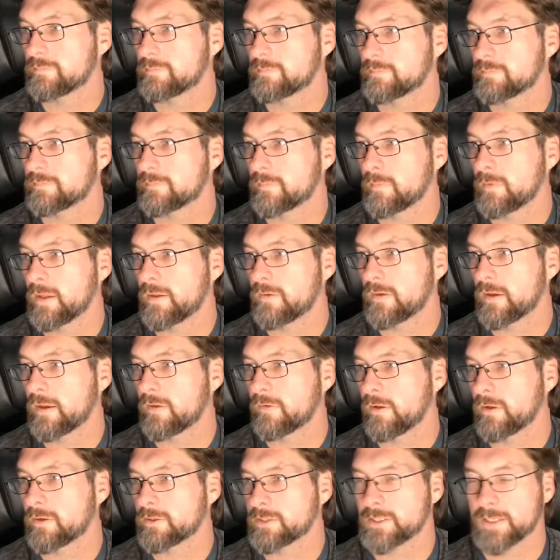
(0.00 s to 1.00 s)
These guys all just
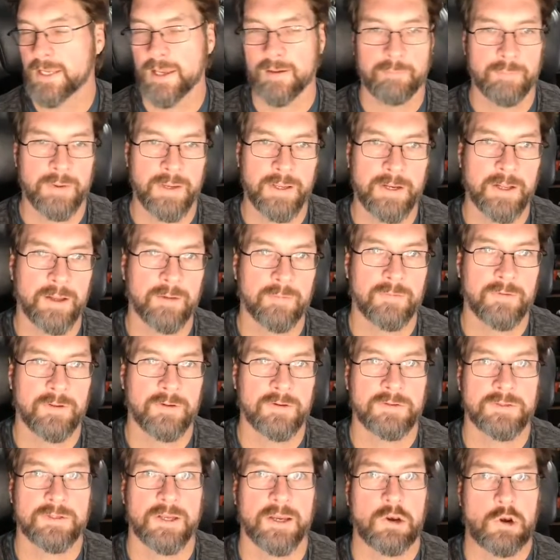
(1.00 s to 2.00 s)
got beat up because I just got
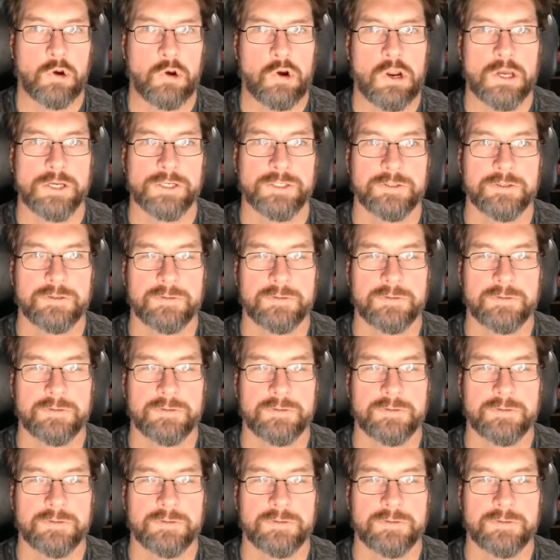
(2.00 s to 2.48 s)
crushed.